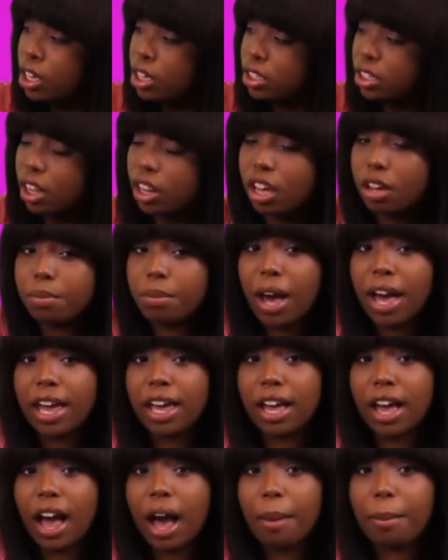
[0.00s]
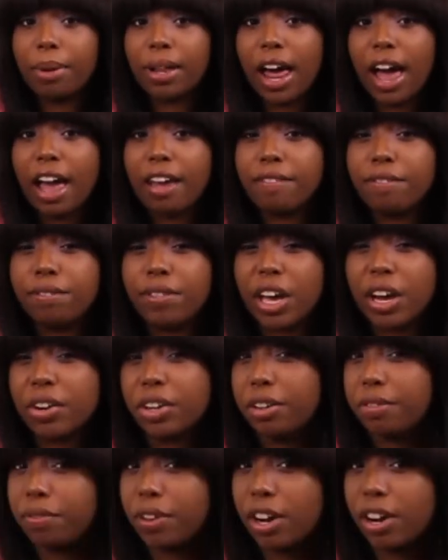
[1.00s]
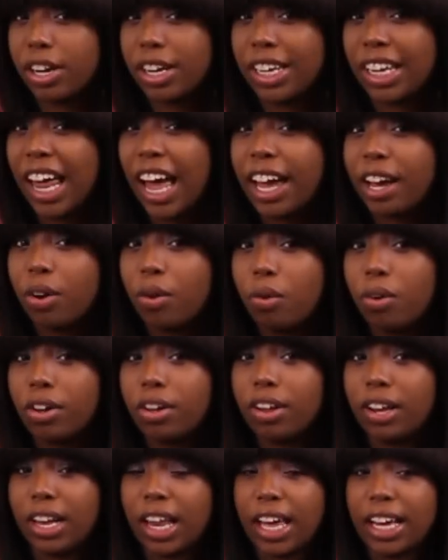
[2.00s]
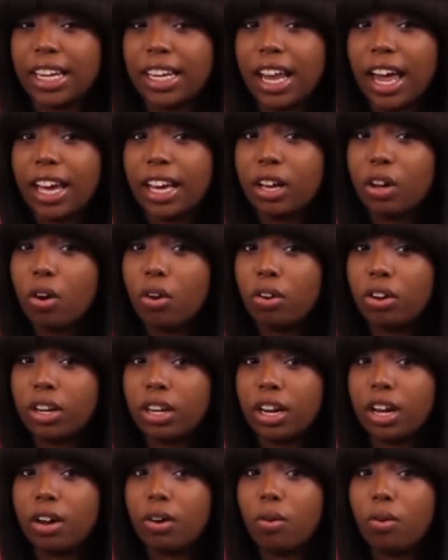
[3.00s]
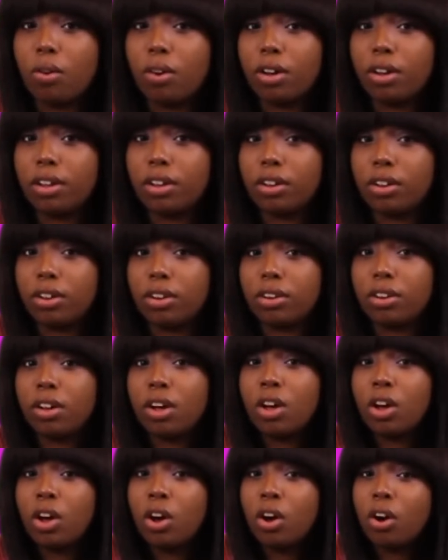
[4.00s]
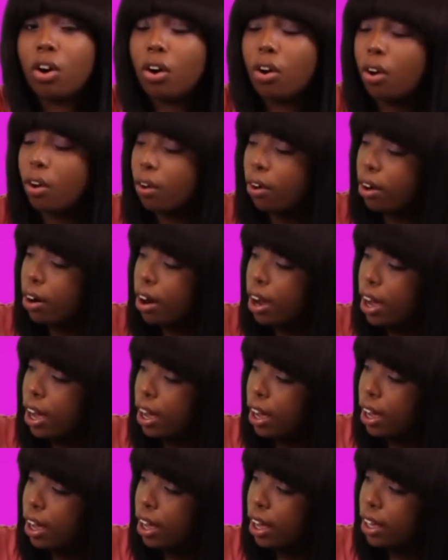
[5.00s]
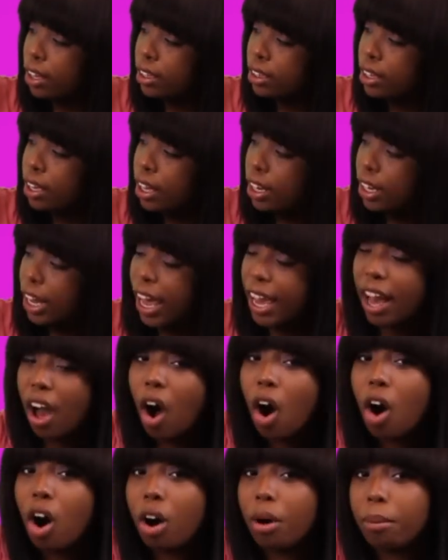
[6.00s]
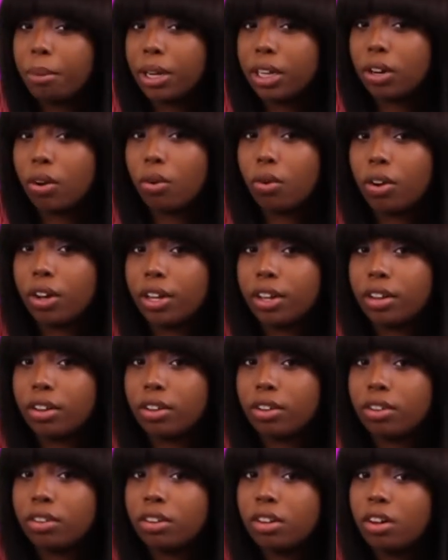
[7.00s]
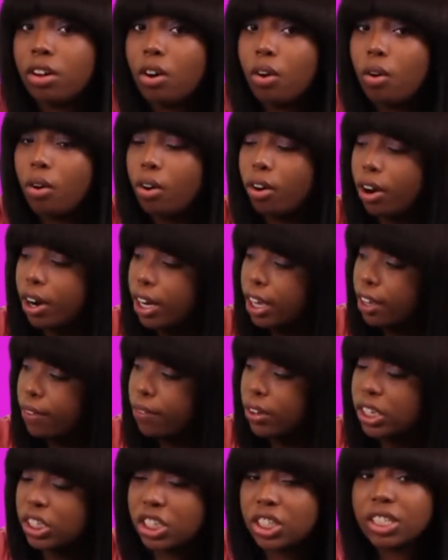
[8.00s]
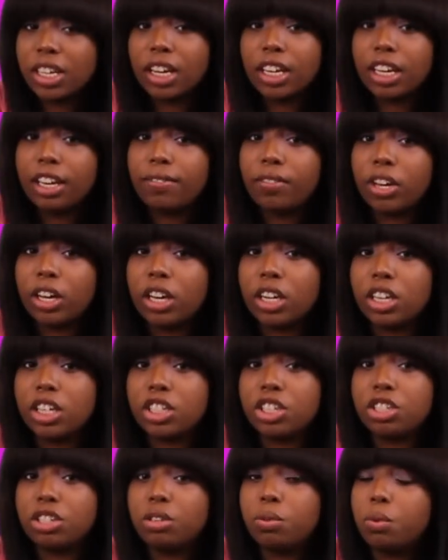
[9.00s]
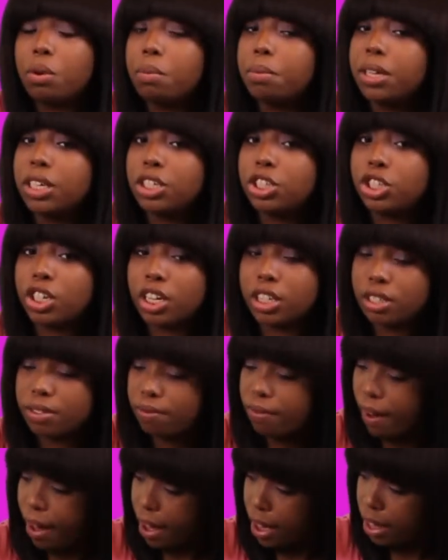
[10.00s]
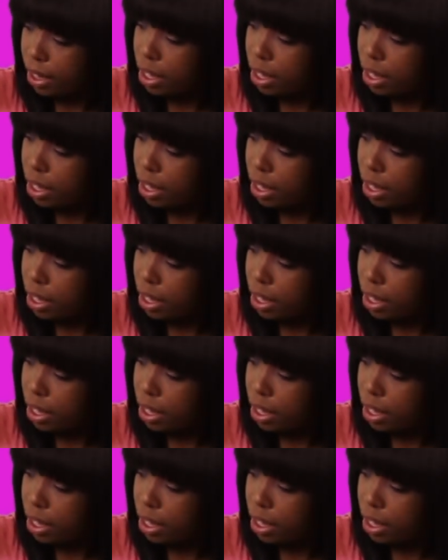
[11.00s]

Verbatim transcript: So they might apply very, very light oil, like light coconut oil or uh, light almond oil, or even just a leave-in conditioner would be just fine.